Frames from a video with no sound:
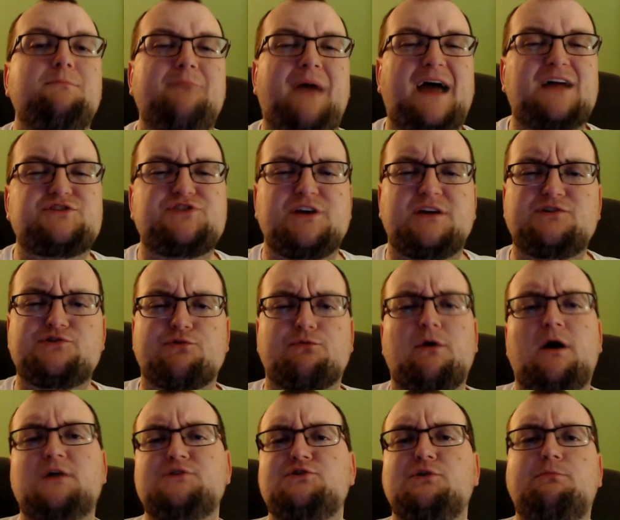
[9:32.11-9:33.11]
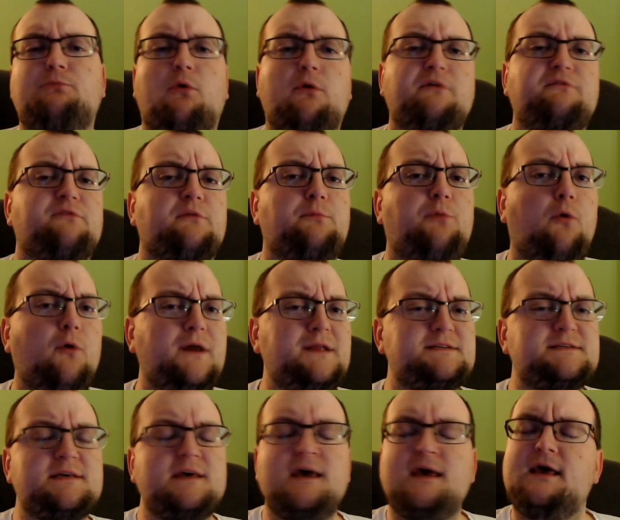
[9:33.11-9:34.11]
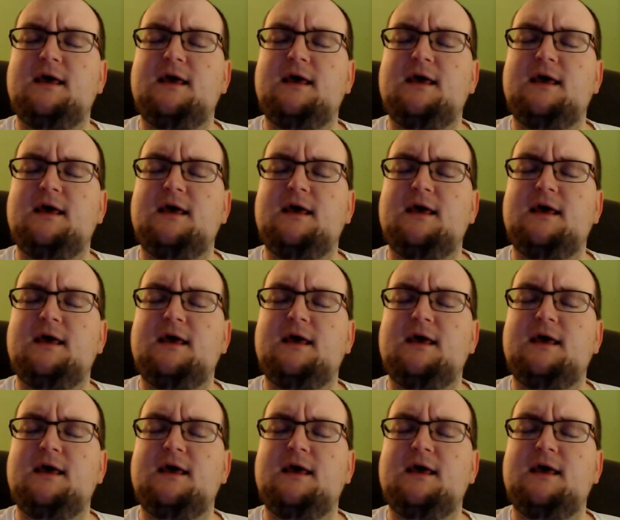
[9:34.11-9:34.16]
matching Toronto point for point.